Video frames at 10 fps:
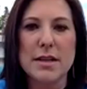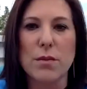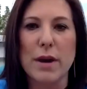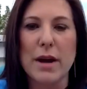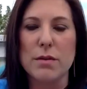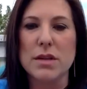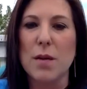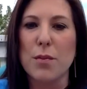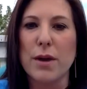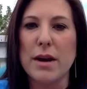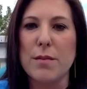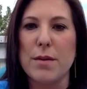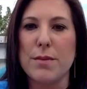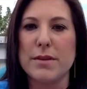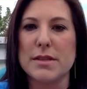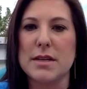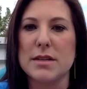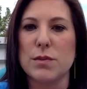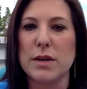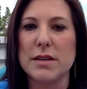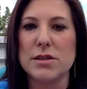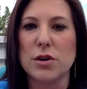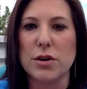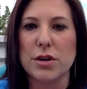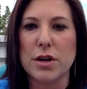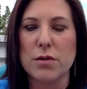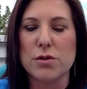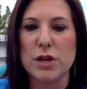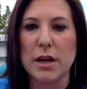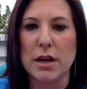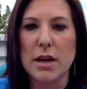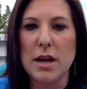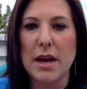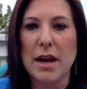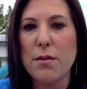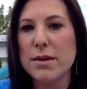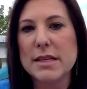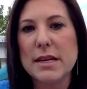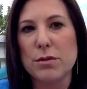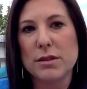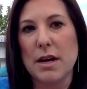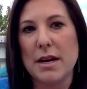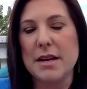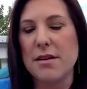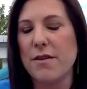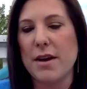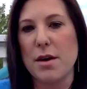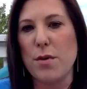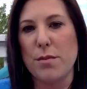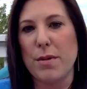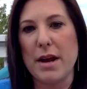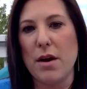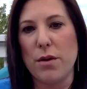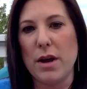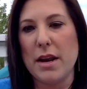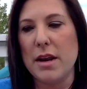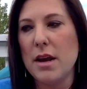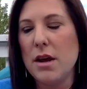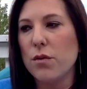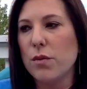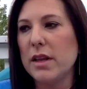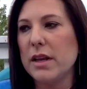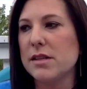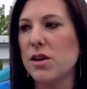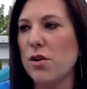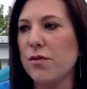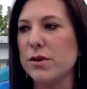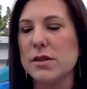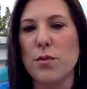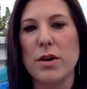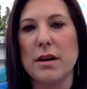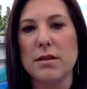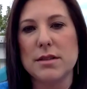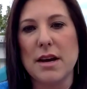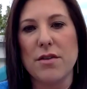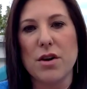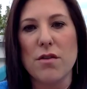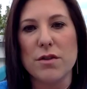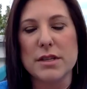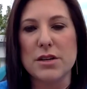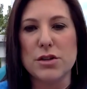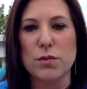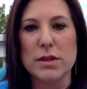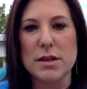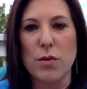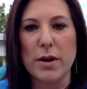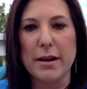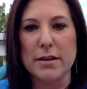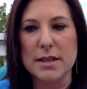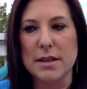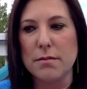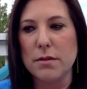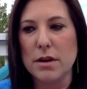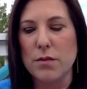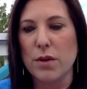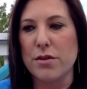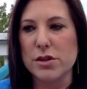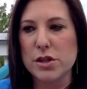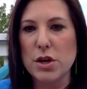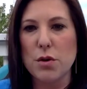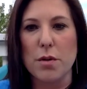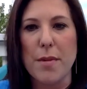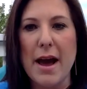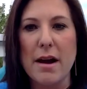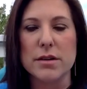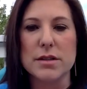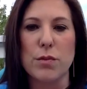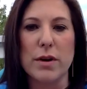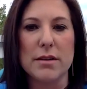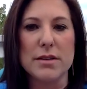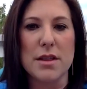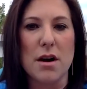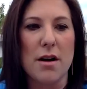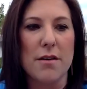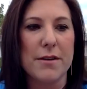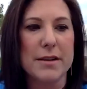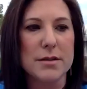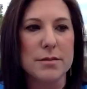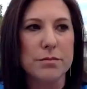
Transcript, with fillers: the way I was operating my business when I started coaching. And I wasn't able to identify them on my own. And really, it's hard for someone else to have a conversation with someone else, and whether it's you or Matt or someone else in the office,